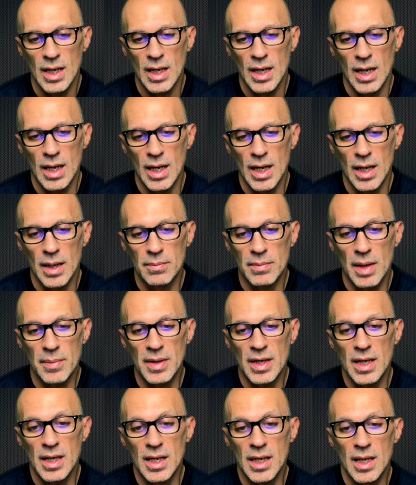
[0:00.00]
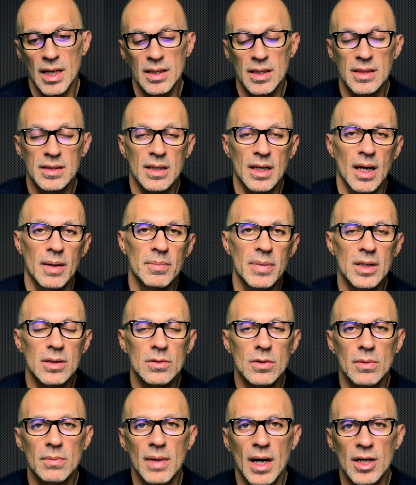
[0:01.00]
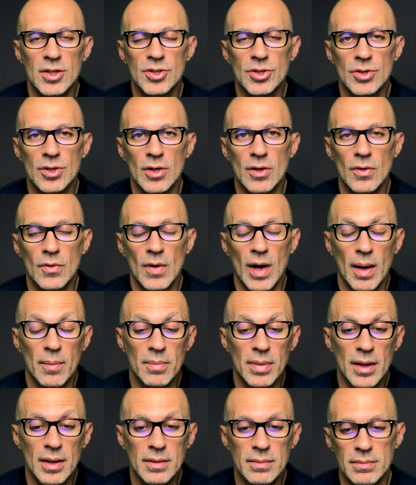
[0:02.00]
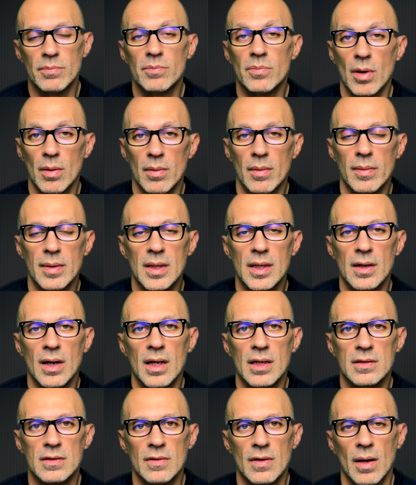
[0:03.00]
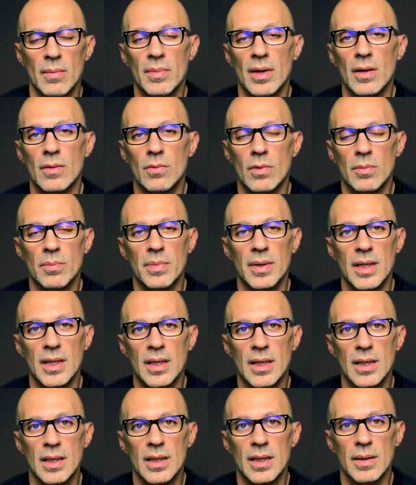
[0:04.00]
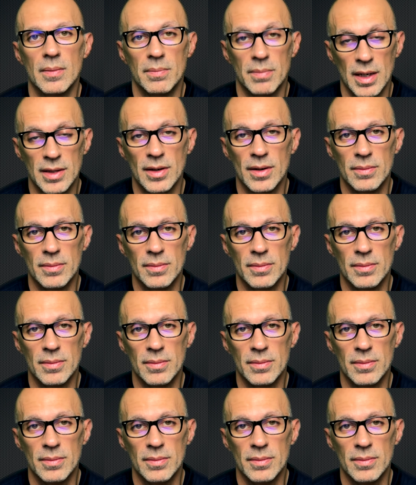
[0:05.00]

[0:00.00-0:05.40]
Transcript: Uh, maybe it is a bit too much uh, rubber, probably less rubber would be better.